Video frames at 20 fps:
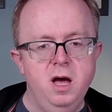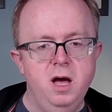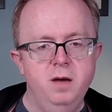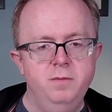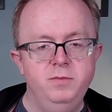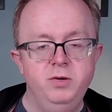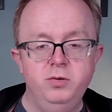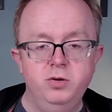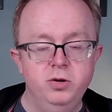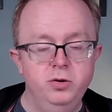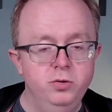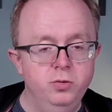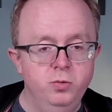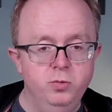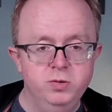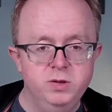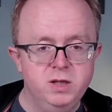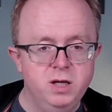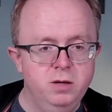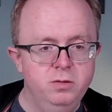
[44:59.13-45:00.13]
You can
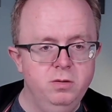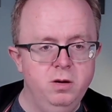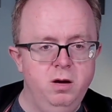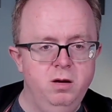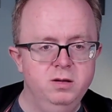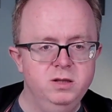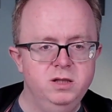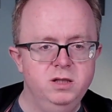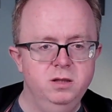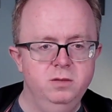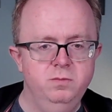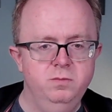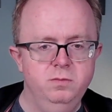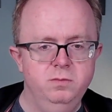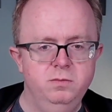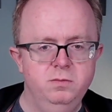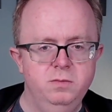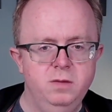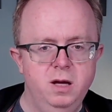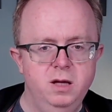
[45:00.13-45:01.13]
also ask them
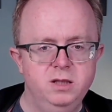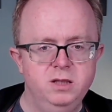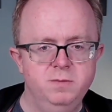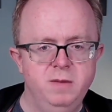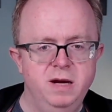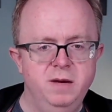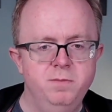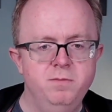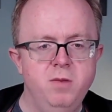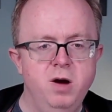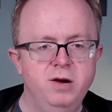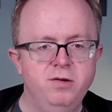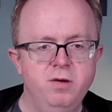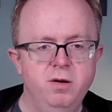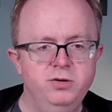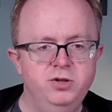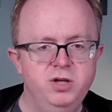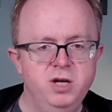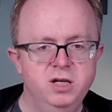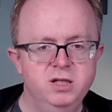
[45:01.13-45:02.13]
to make micro
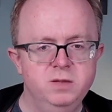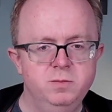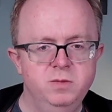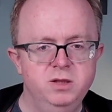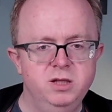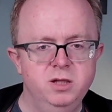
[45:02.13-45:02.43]
adjustments.